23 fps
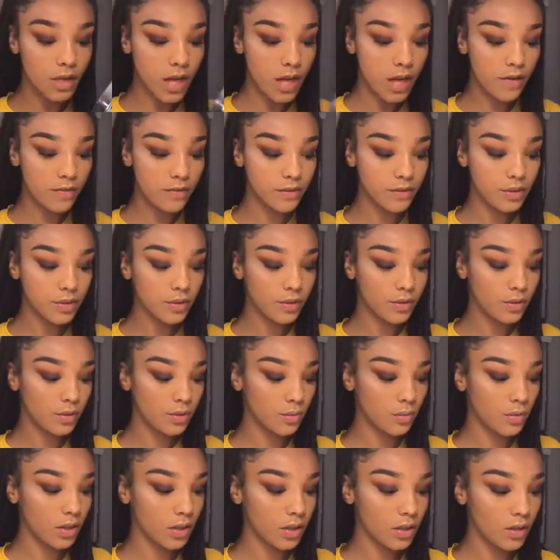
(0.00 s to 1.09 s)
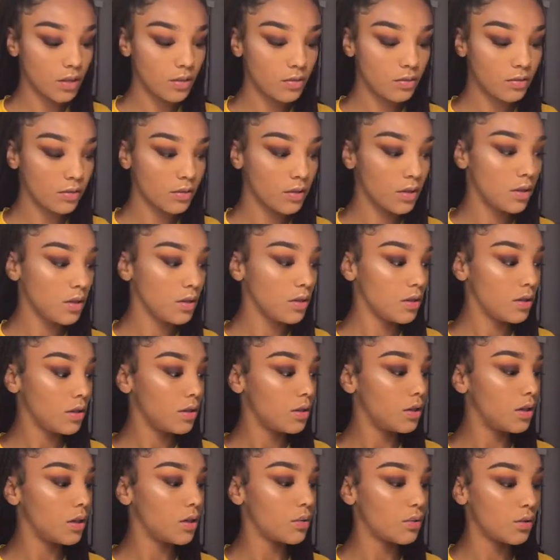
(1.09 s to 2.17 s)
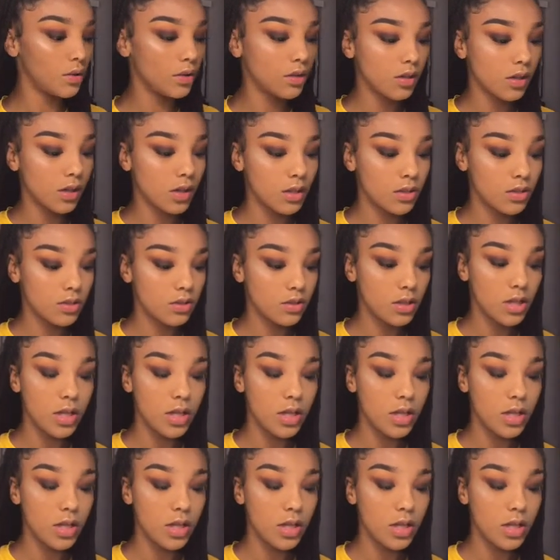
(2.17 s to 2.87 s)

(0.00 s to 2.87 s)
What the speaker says: After you do one coat, you want to get your